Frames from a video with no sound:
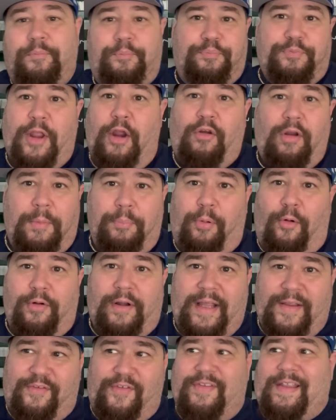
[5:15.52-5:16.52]
Derek
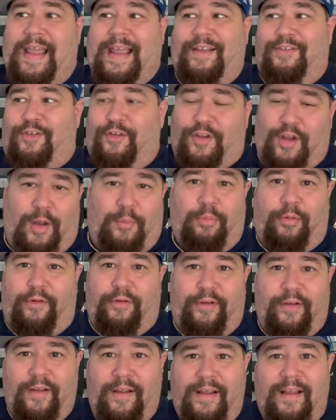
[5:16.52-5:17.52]
Barnett's days are numbered.
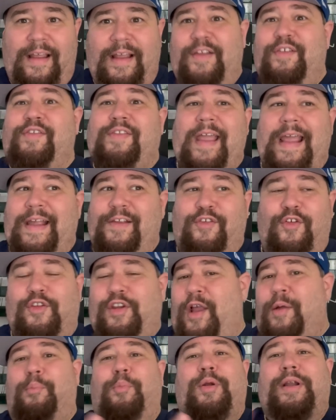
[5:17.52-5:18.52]
His days are
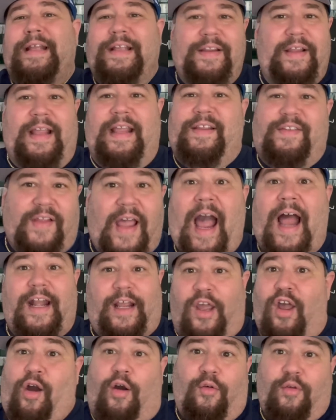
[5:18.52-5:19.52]
numbered. He's got to
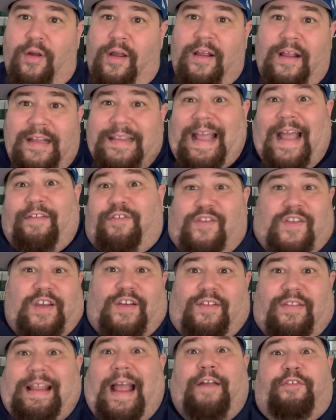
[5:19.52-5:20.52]
go.
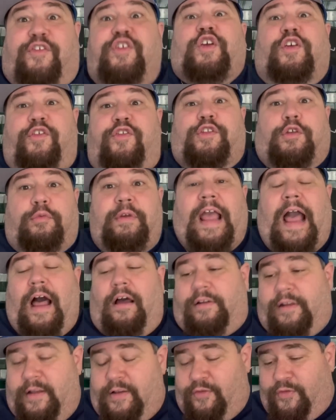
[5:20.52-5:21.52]
That's just the
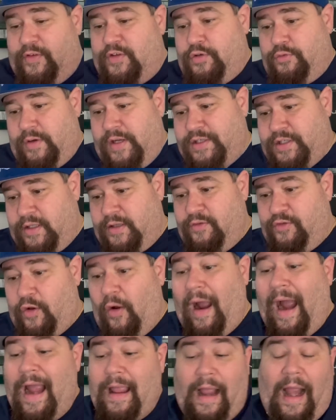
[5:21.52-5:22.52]
reality of the situation. So
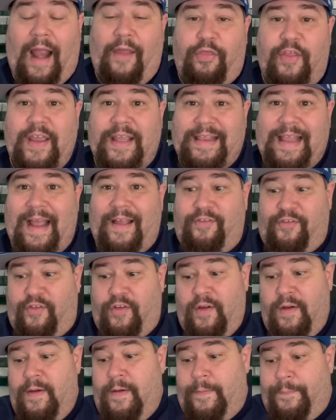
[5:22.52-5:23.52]
I think that's
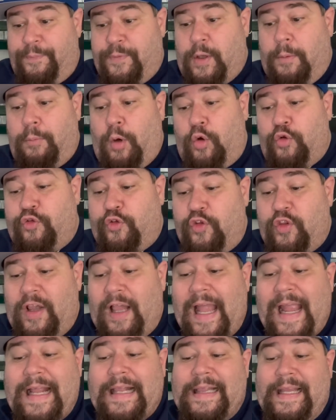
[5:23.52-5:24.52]
the most
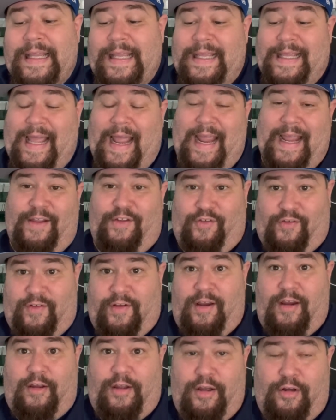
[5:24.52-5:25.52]
likely case
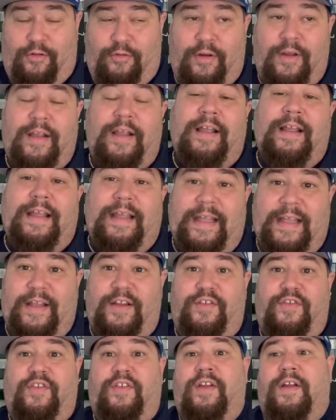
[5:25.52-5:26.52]
scenario,
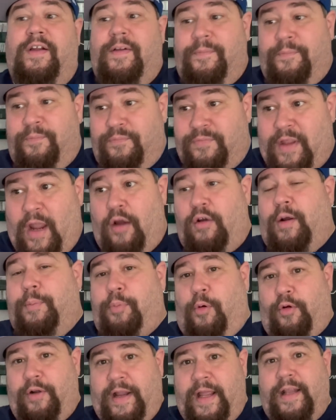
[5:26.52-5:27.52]
is Derek
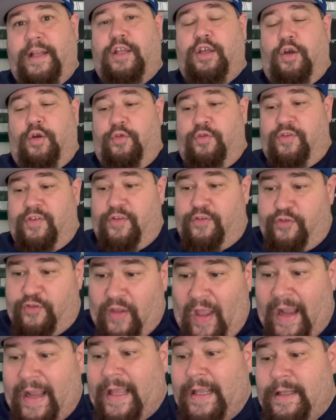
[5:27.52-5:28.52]
Barnett goes. The
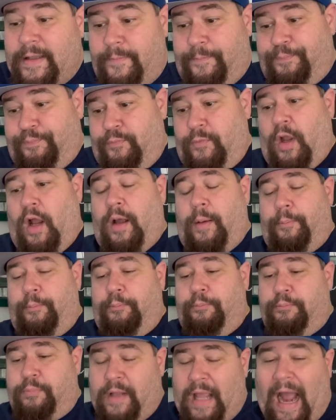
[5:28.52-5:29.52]
second
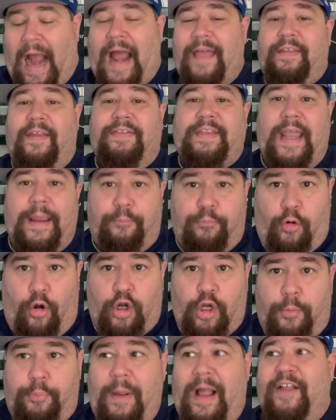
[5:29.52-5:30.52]
guy that they brought
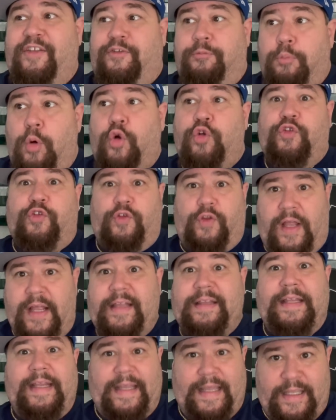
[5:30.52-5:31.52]
up as most
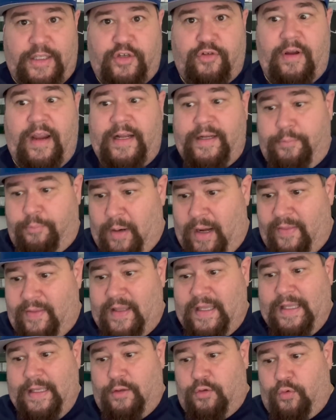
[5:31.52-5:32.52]
likely to get traded by
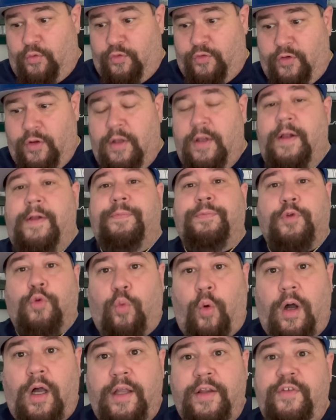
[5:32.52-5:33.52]
the Eagles
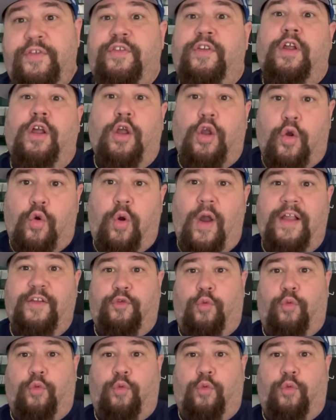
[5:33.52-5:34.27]
was Quez